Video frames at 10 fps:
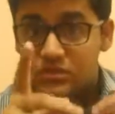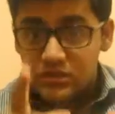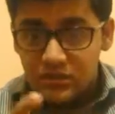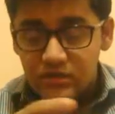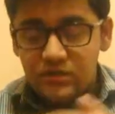
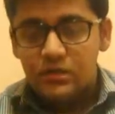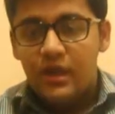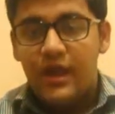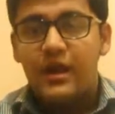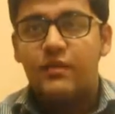And third,
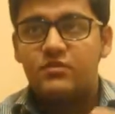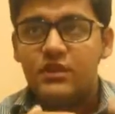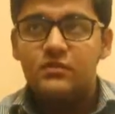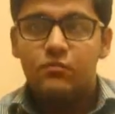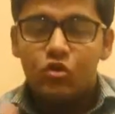and
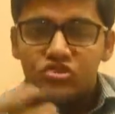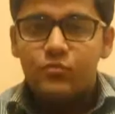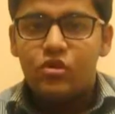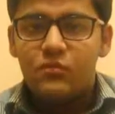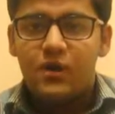I think the
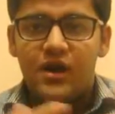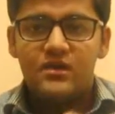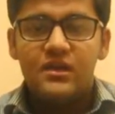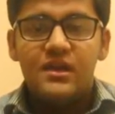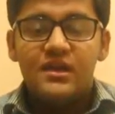most important
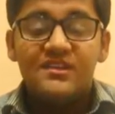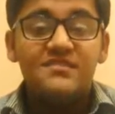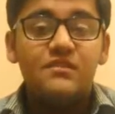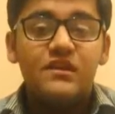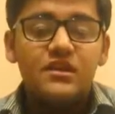part,
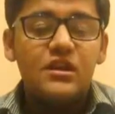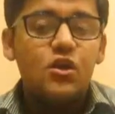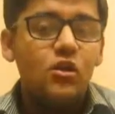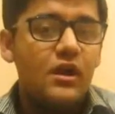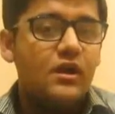is the
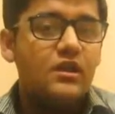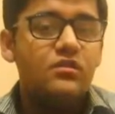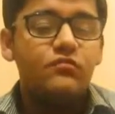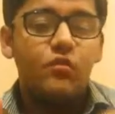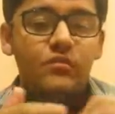return on
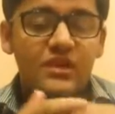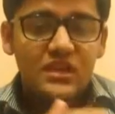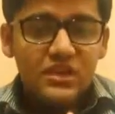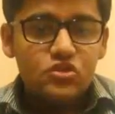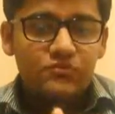earnings
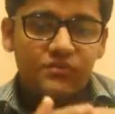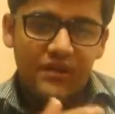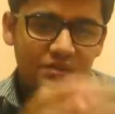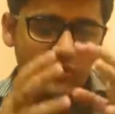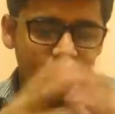from each
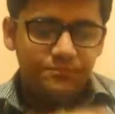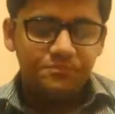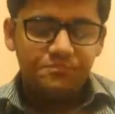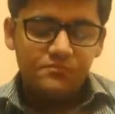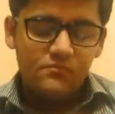of the factor.
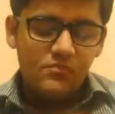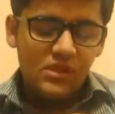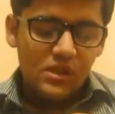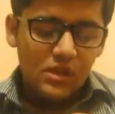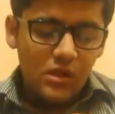
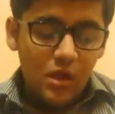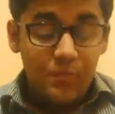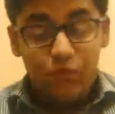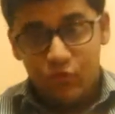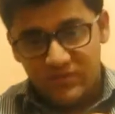
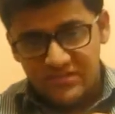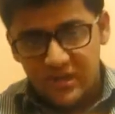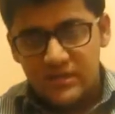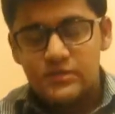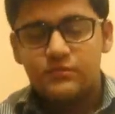Before
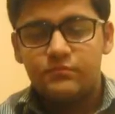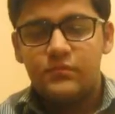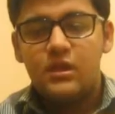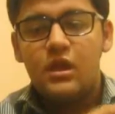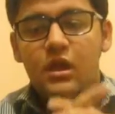we start,
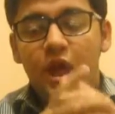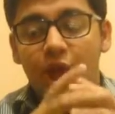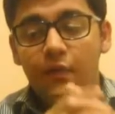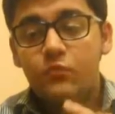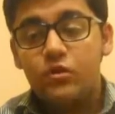
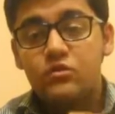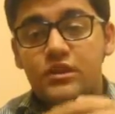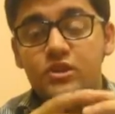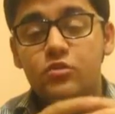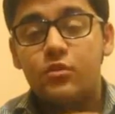I am
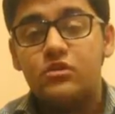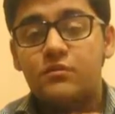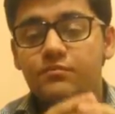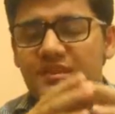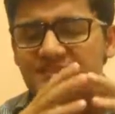going to tell you
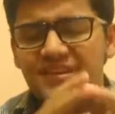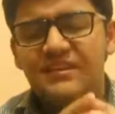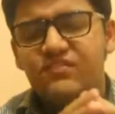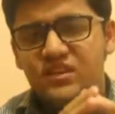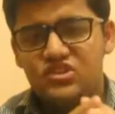about the
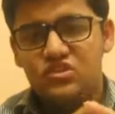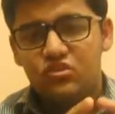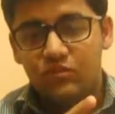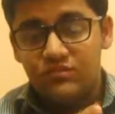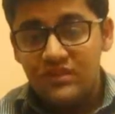basic
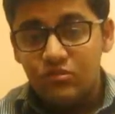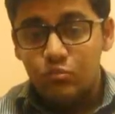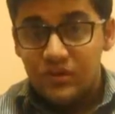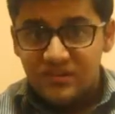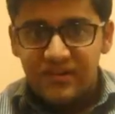definitions of
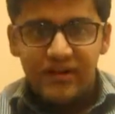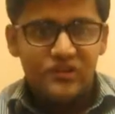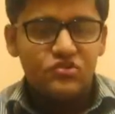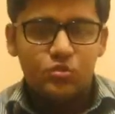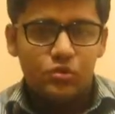these words
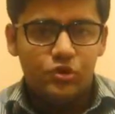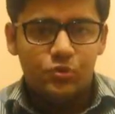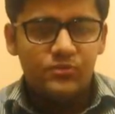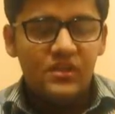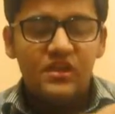that I just
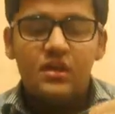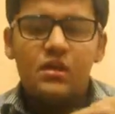told you.